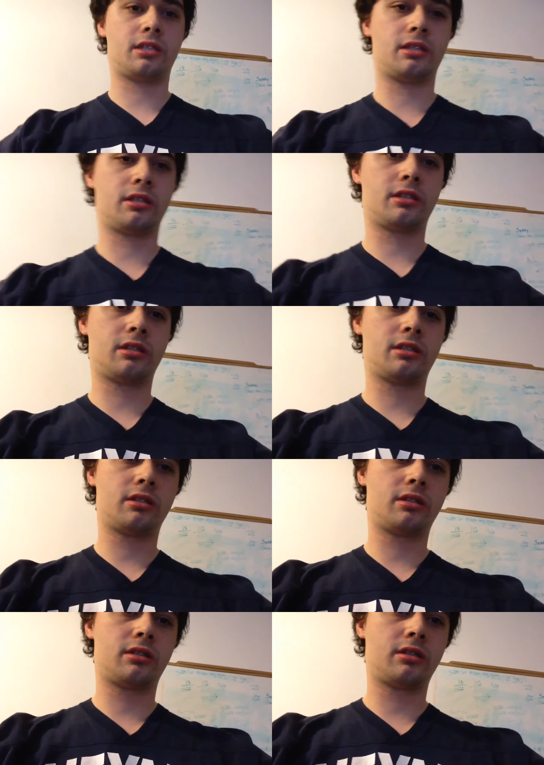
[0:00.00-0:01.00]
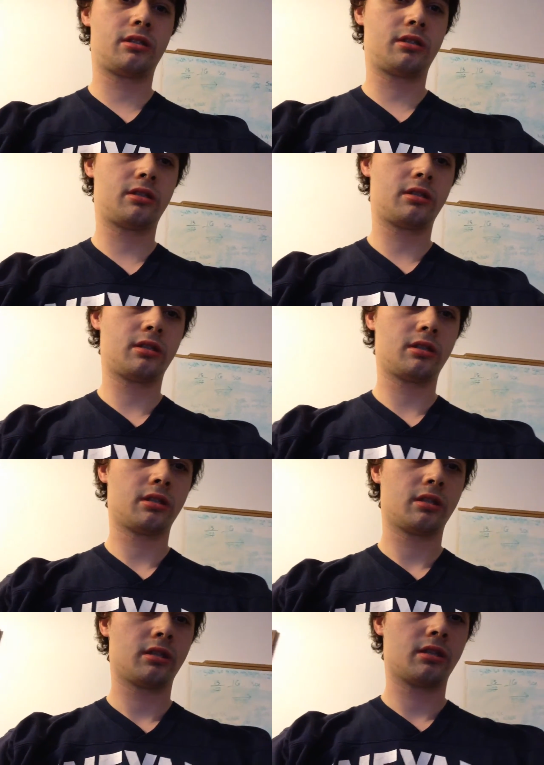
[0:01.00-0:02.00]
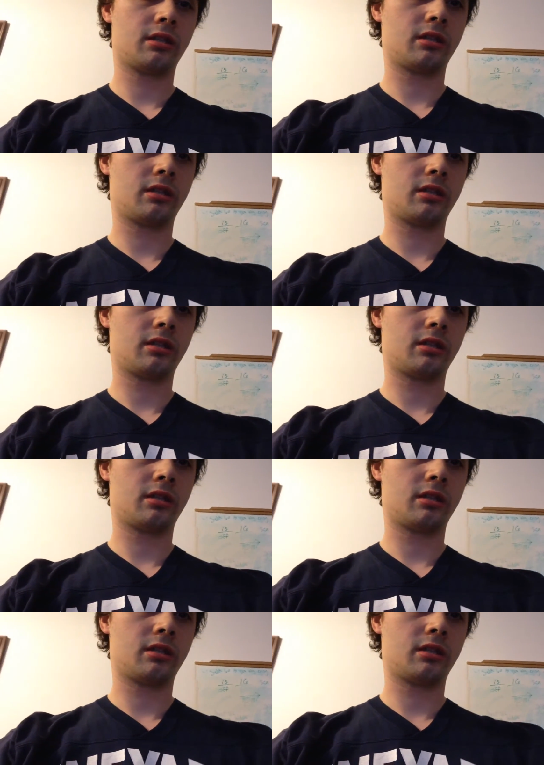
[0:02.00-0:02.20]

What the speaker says: Nobody speaks.